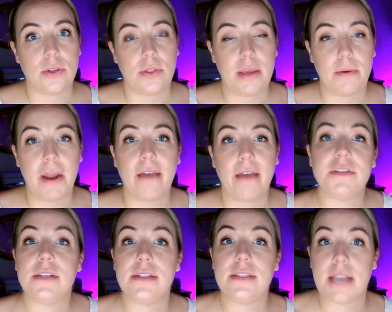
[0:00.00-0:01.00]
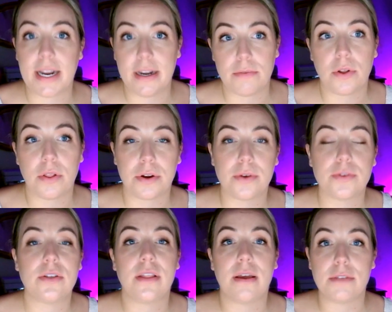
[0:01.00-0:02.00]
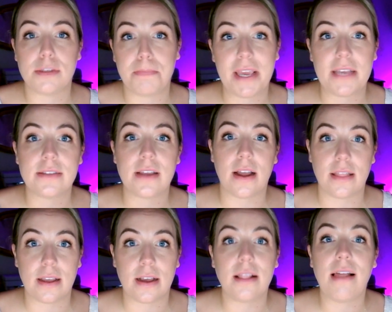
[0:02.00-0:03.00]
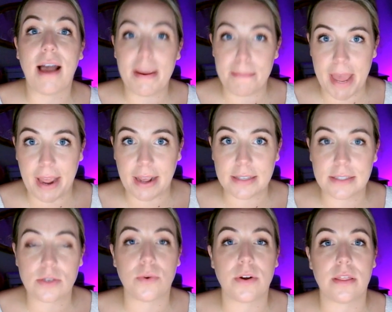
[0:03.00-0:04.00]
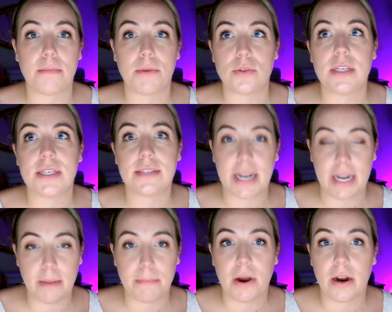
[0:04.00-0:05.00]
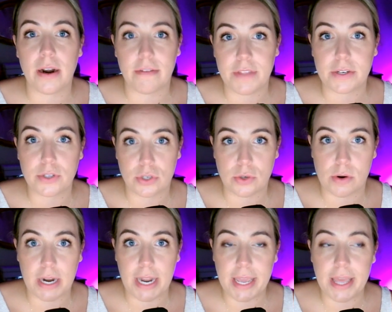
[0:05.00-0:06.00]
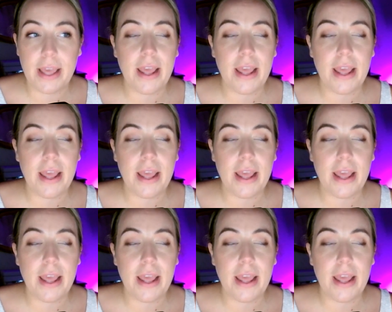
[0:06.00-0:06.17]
So they would have to design a roller coaster that was based on the climax or the most exciting part of their story.